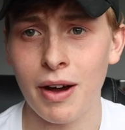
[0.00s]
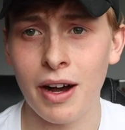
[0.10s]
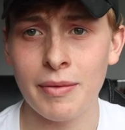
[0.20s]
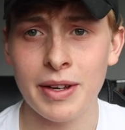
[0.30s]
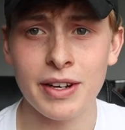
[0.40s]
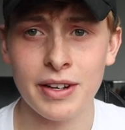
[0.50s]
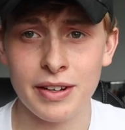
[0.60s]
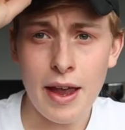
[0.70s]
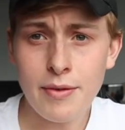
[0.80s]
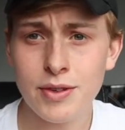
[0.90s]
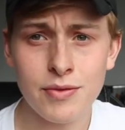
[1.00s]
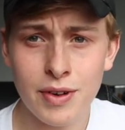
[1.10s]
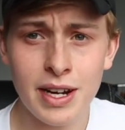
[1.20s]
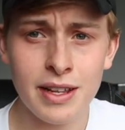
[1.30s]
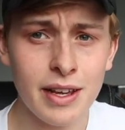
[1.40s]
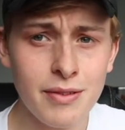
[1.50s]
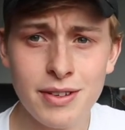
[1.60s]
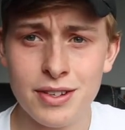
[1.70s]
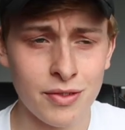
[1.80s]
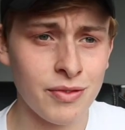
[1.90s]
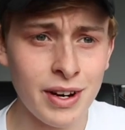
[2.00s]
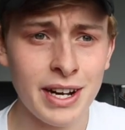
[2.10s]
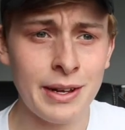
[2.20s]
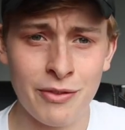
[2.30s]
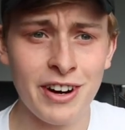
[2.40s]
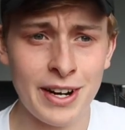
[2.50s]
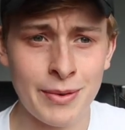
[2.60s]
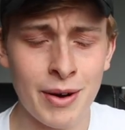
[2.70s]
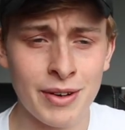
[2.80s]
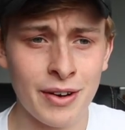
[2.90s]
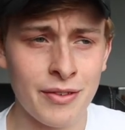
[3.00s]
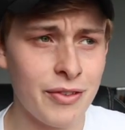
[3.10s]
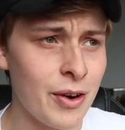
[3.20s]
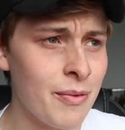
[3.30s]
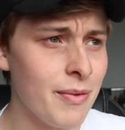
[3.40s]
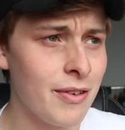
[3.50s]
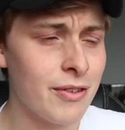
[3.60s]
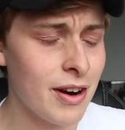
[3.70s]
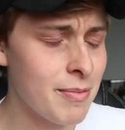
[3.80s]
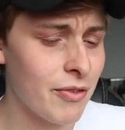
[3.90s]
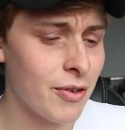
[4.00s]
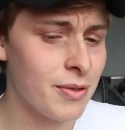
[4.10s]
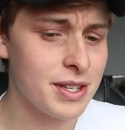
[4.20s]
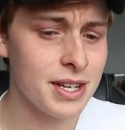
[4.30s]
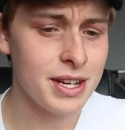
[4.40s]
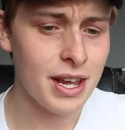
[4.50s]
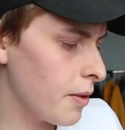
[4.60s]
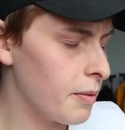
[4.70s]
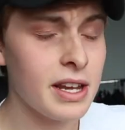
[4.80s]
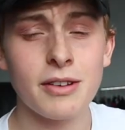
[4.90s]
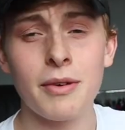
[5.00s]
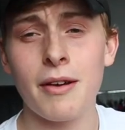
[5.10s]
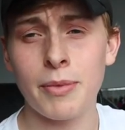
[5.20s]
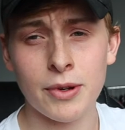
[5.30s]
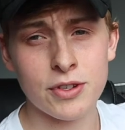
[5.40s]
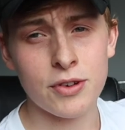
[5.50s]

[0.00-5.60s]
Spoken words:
I mean, it was just a really, really well done film with great performances. Next up we have Bong